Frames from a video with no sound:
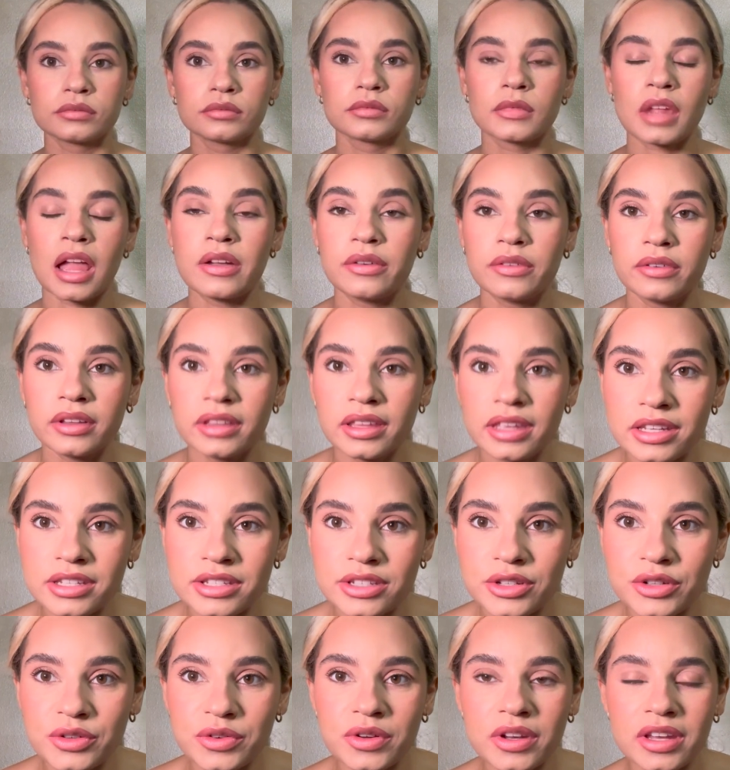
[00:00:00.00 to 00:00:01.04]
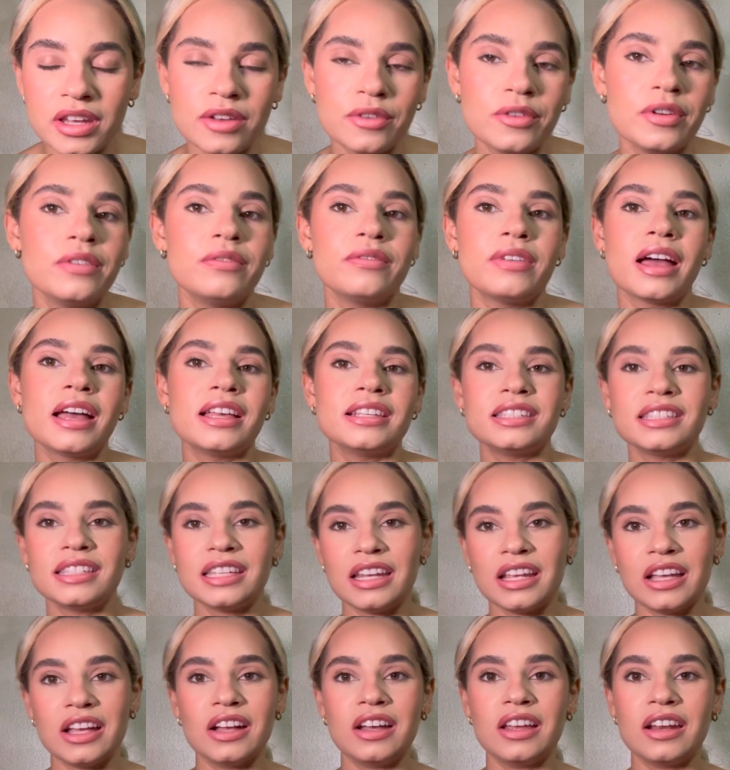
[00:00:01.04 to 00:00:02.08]
I really do need to invest in
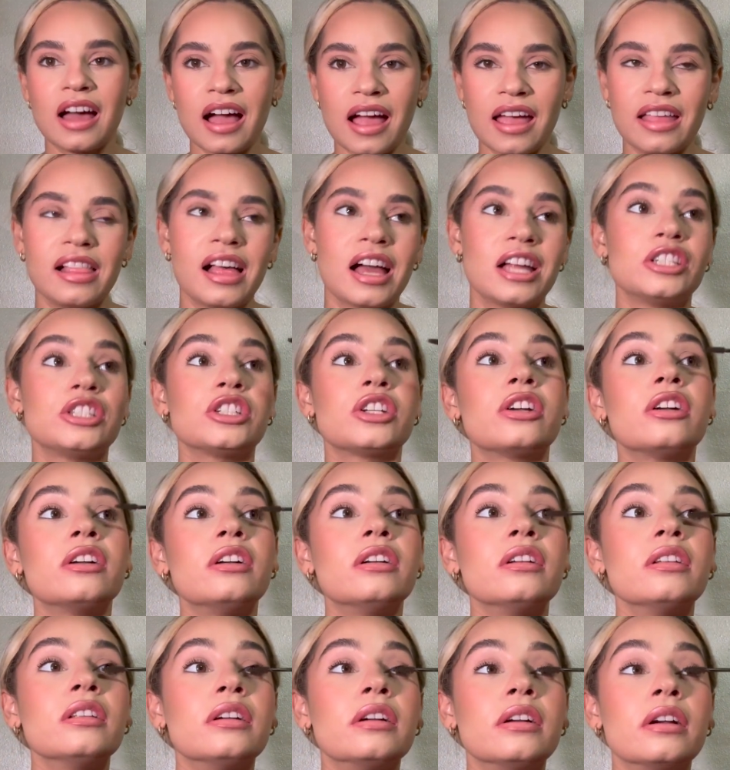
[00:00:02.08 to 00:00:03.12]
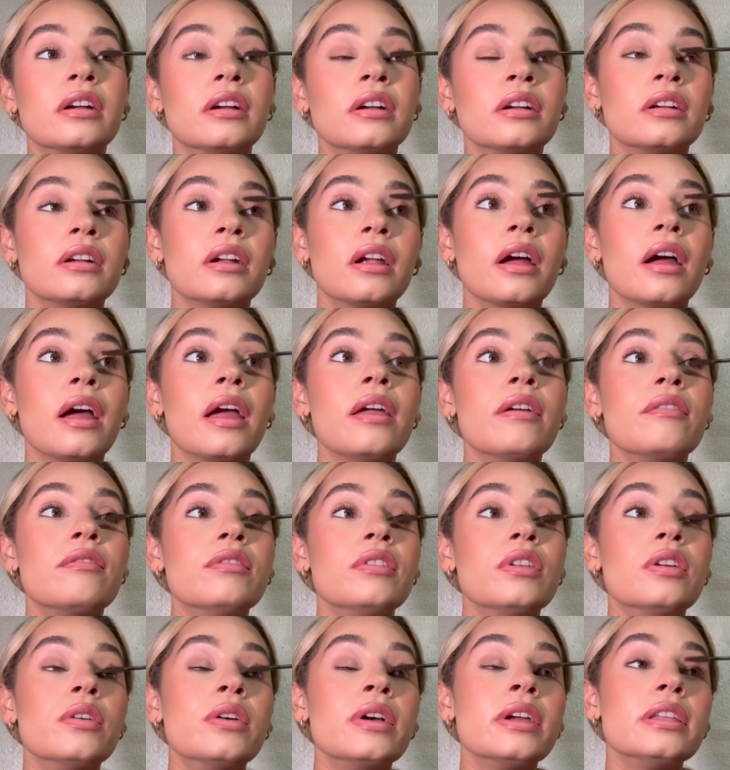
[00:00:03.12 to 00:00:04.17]
a good eyelash curler. I have
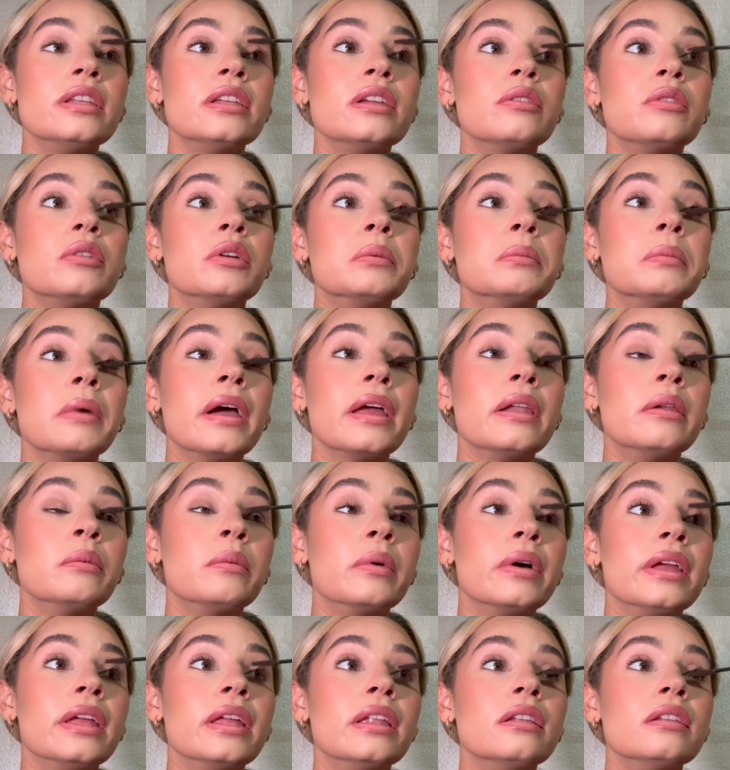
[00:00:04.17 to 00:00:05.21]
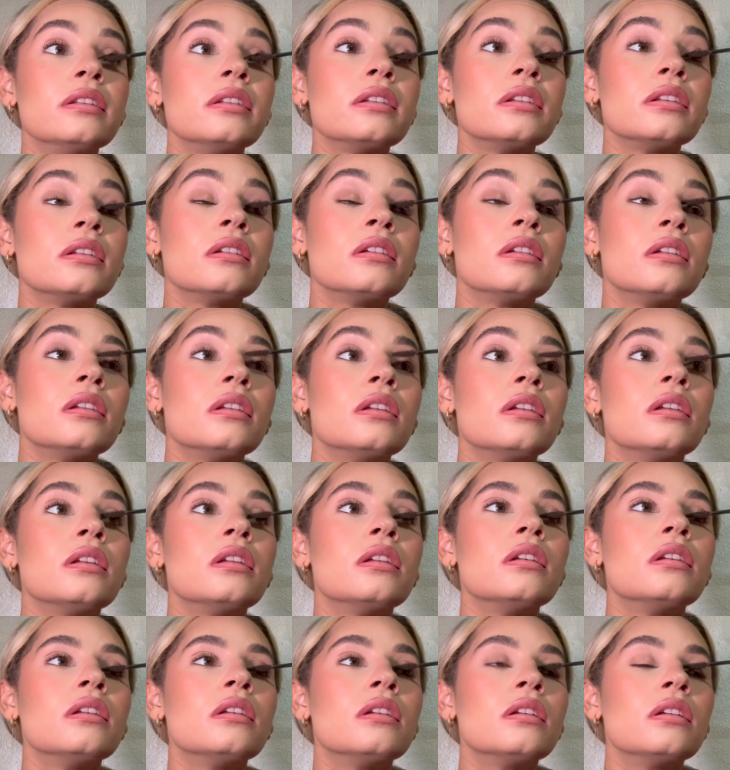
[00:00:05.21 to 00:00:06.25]
no idea where mine went.
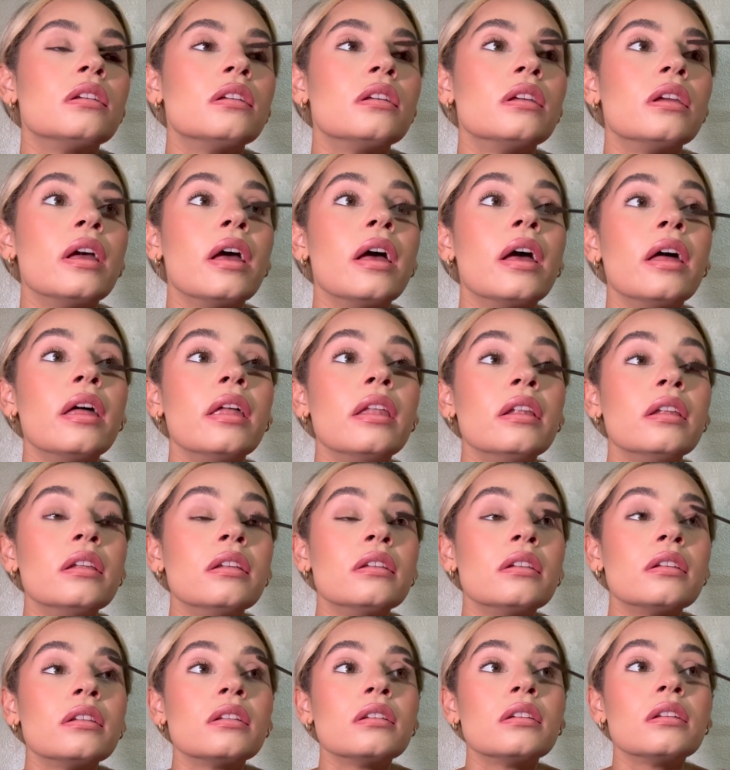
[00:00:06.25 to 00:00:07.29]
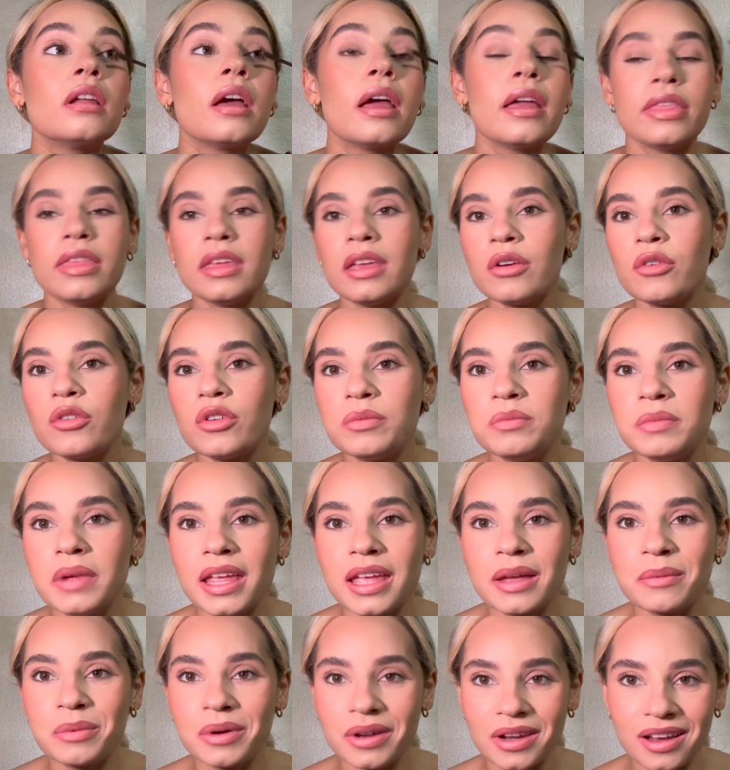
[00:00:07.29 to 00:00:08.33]
And I think it would
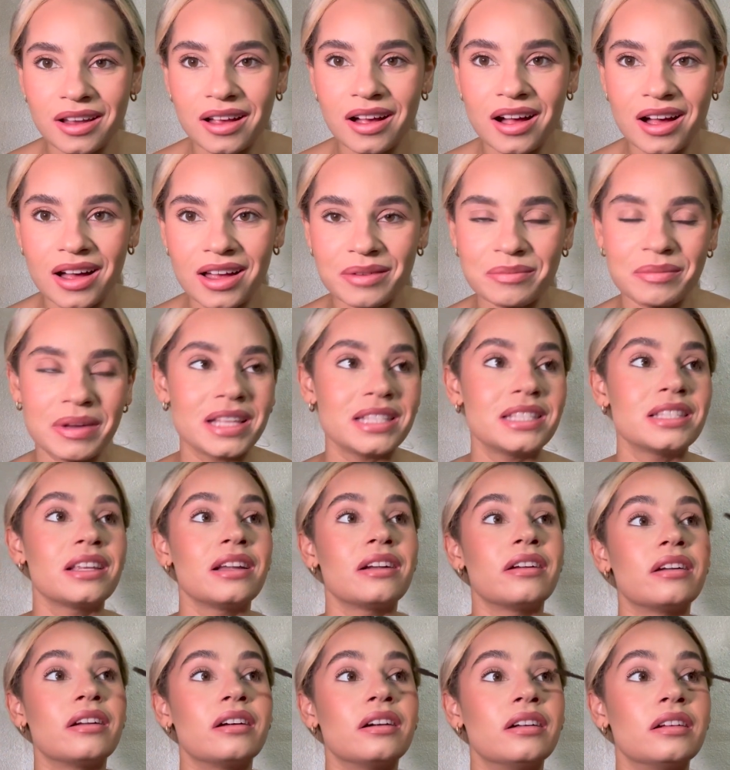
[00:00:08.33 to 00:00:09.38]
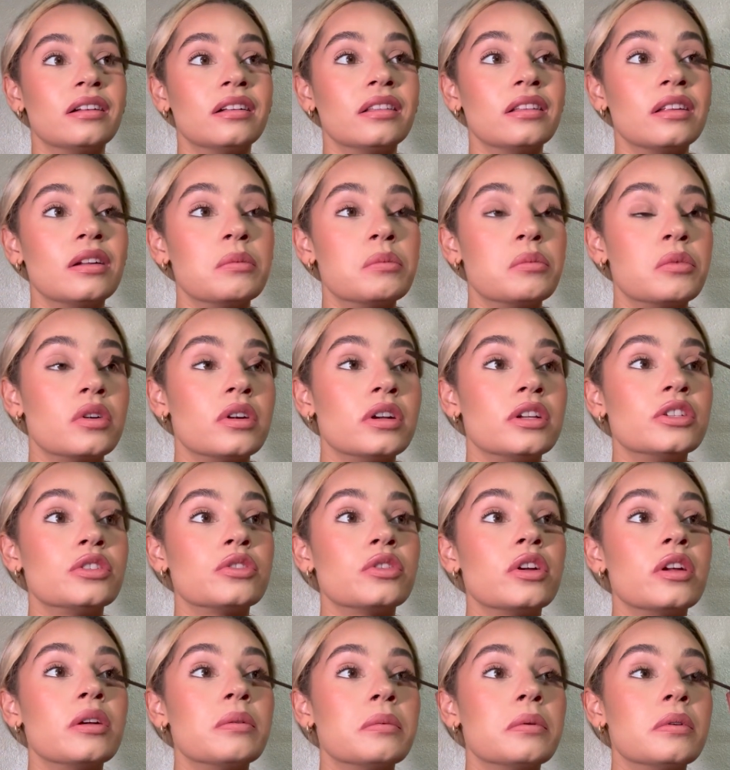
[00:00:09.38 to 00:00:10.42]
make putting on mascara a little more
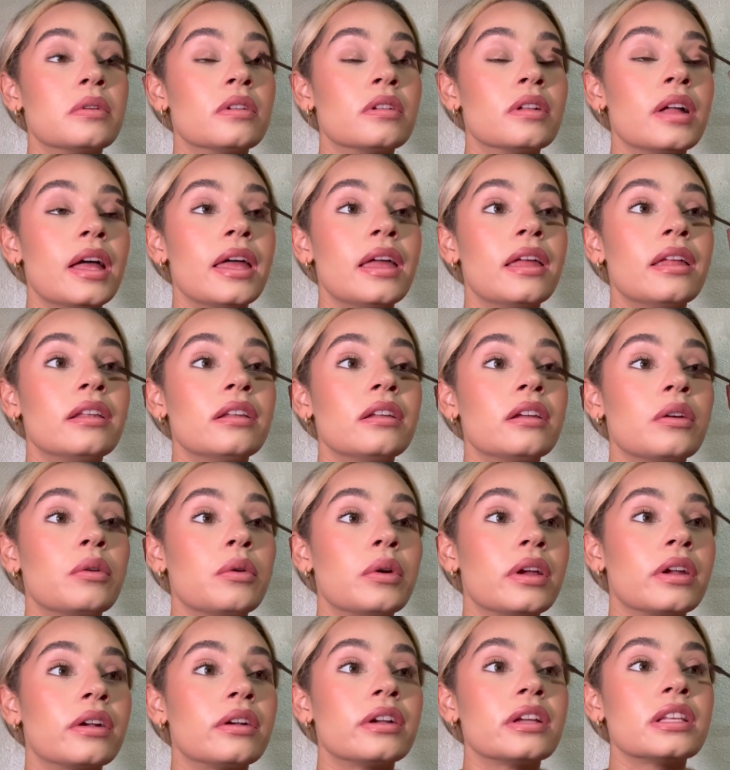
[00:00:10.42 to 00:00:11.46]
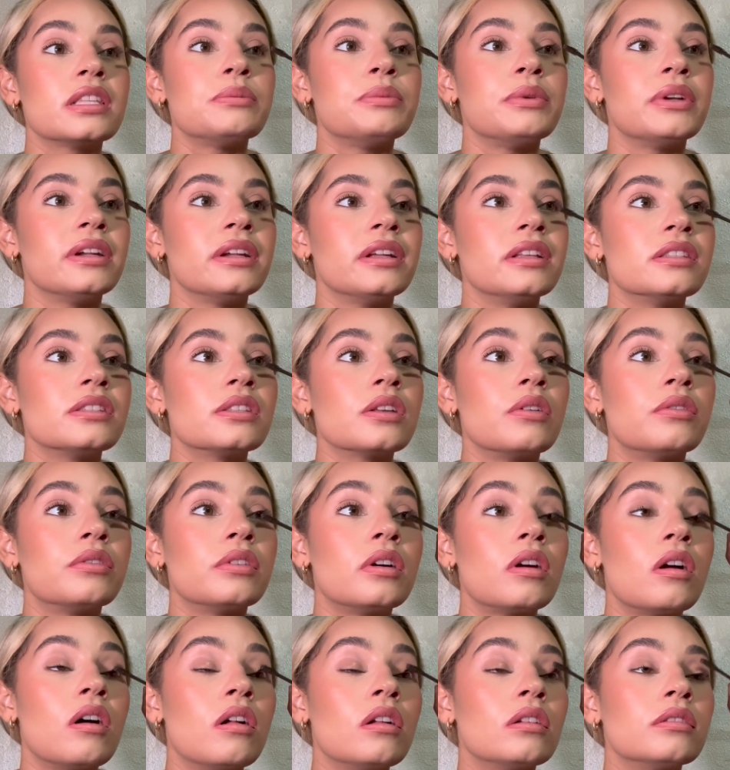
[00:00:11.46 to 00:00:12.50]
enjoyable and a quicker experience
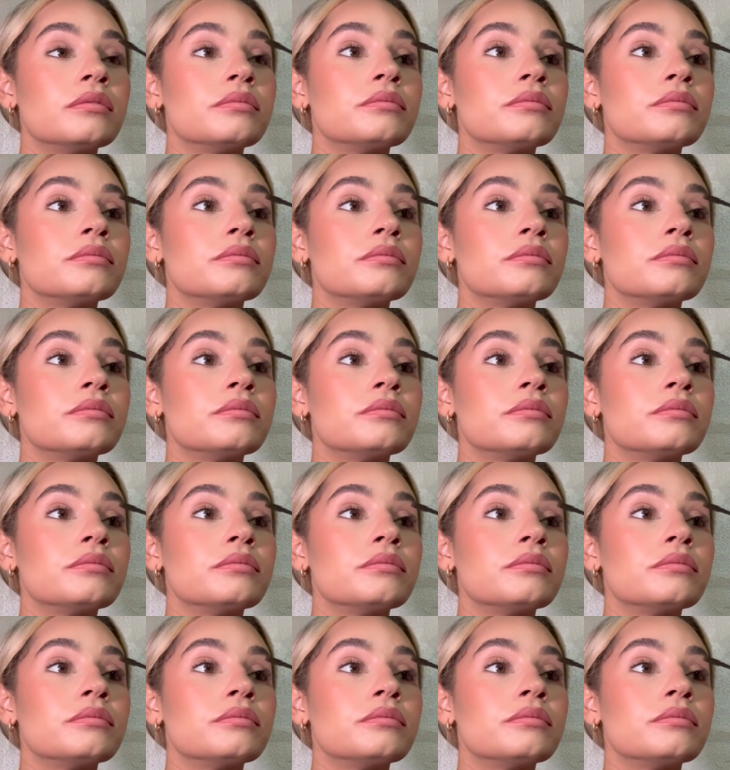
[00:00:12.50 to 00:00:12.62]
overall.